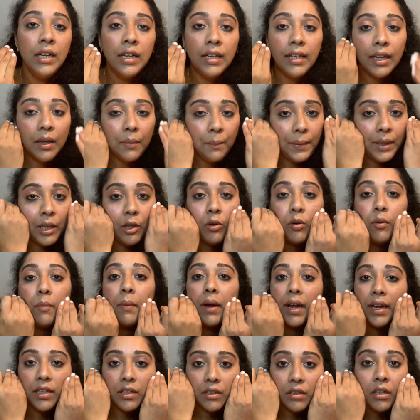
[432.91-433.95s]
like below
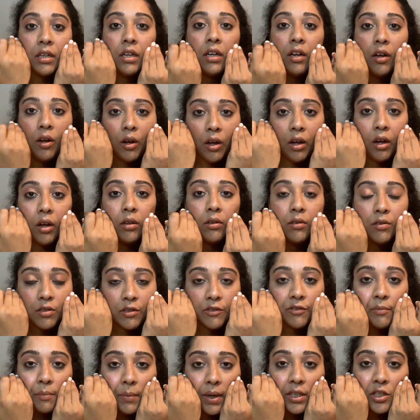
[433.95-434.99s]
my hollows
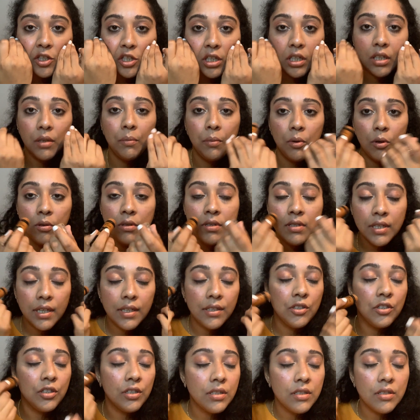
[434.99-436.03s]
of my cheekbones,
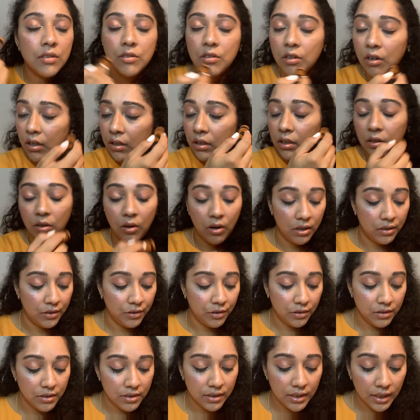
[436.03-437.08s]
and just draw the
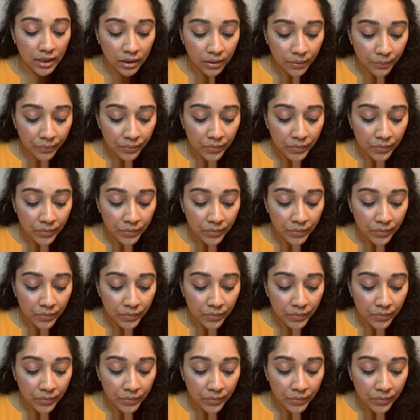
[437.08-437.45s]
contour stick.